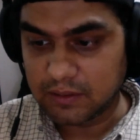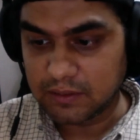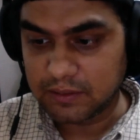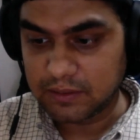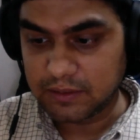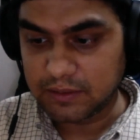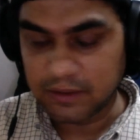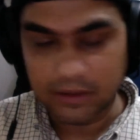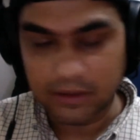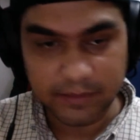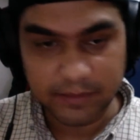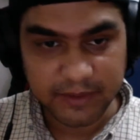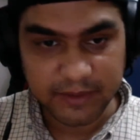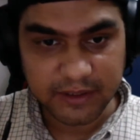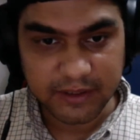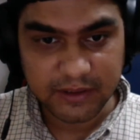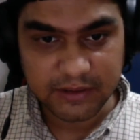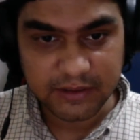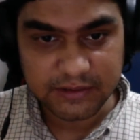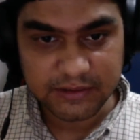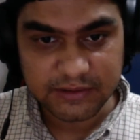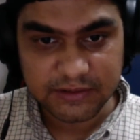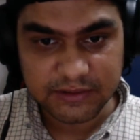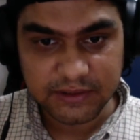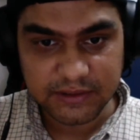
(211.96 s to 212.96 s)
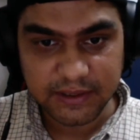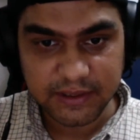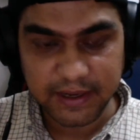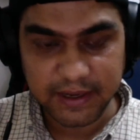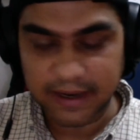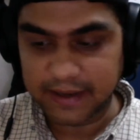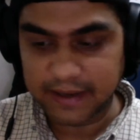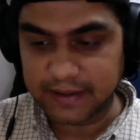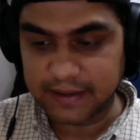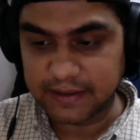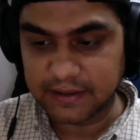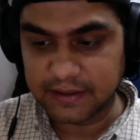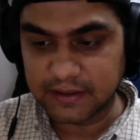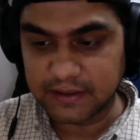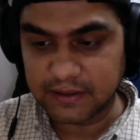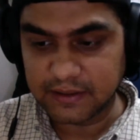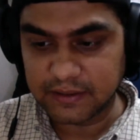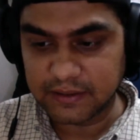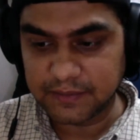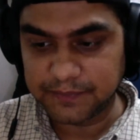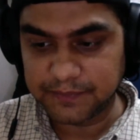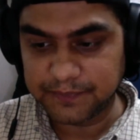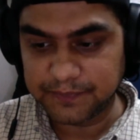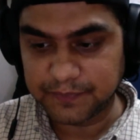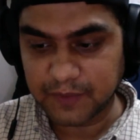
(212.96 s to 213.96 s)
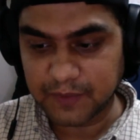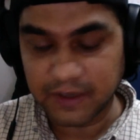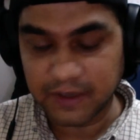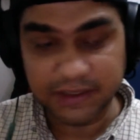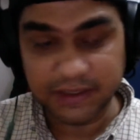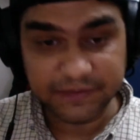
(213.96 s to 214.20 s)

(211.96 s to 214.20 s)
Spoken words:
terminals, and it